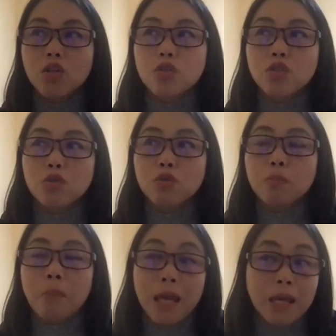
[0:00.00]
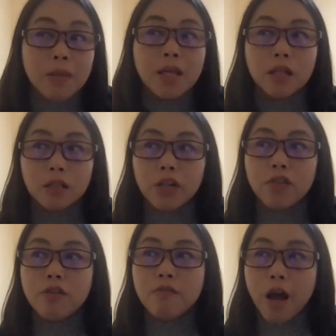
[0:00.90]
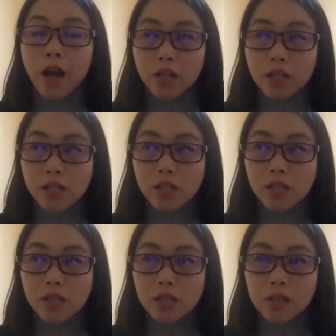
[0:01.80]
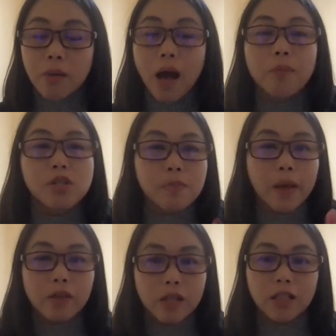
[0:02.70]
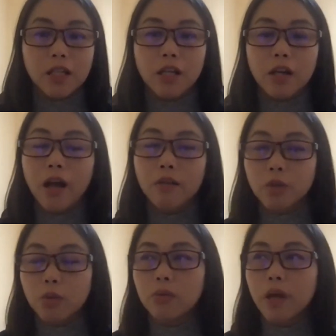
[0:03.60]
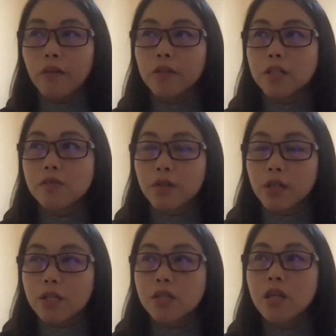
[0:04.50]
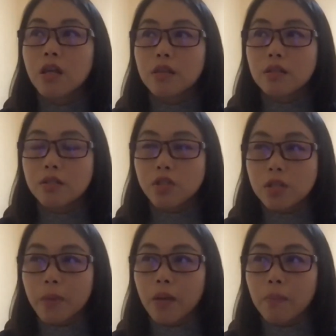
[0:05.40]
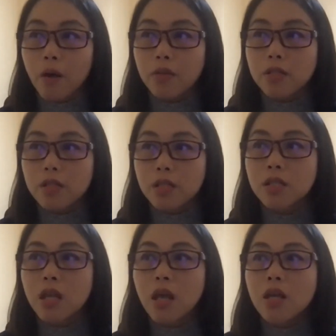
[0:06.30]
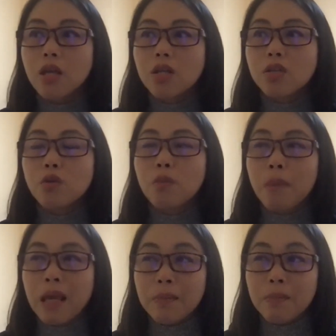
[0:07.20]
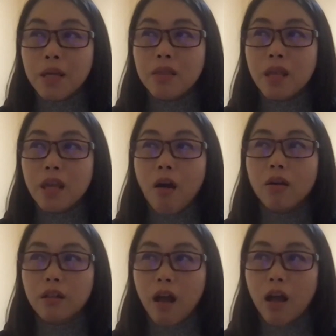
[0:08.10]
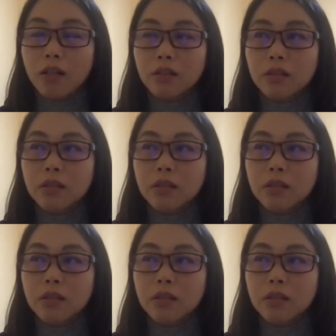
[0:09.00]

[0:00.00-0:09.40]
to maybe clear the virus I'm just speculating here. I have no evidence for this. This is just my hypothesis. So maybe they are not,